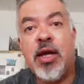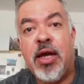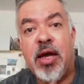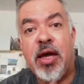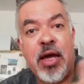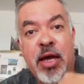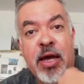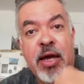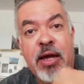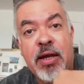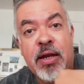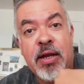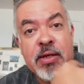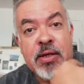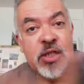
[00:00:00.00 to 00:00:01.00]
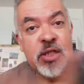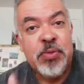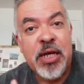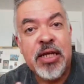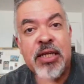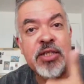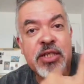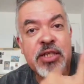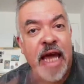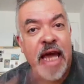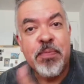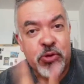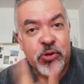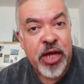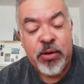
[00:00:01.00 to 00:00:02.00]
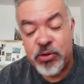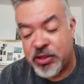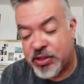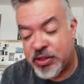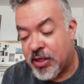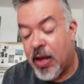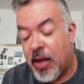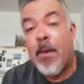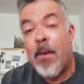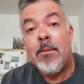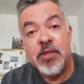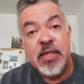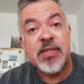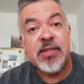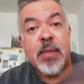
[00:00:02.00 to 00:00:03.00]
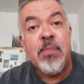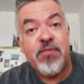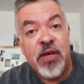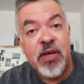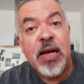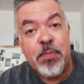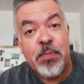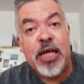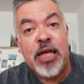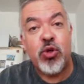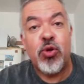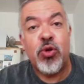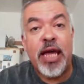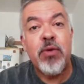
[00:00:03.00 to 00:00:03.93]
lesbian protagonists. The same thing applies to languages.